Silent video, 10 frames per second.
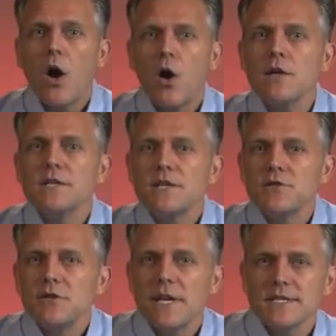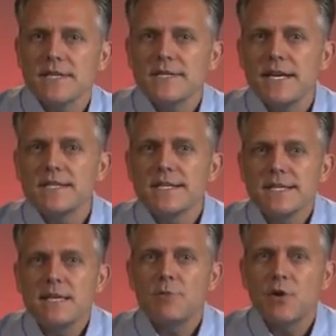all additional
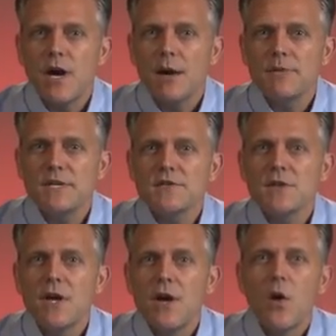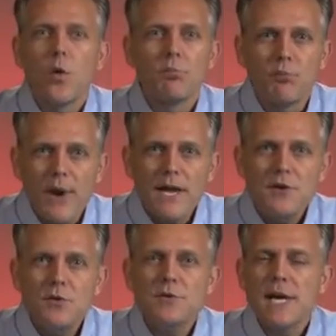LexisNexis ebook copies or brand
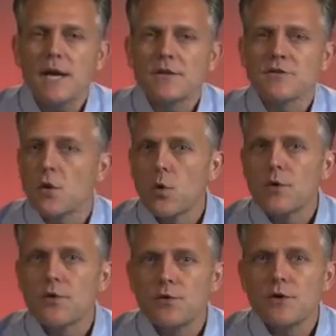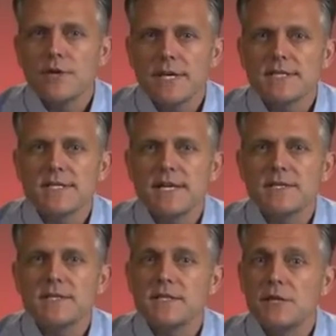new titles are ordered through your
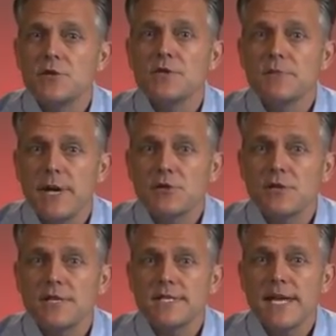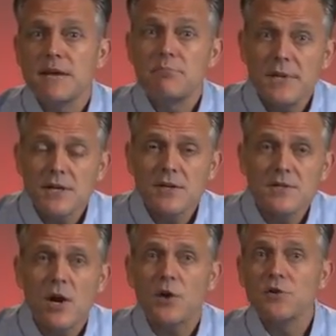LexisNexis Digital Specialist and
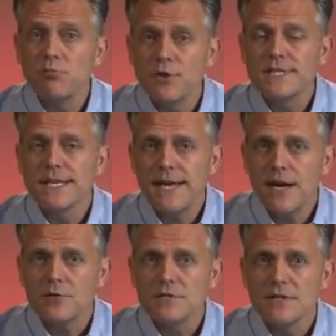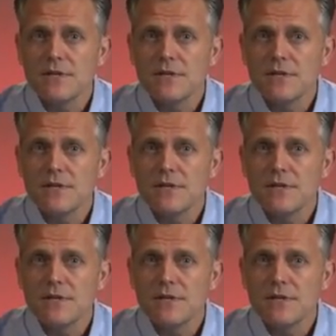billed on your print account.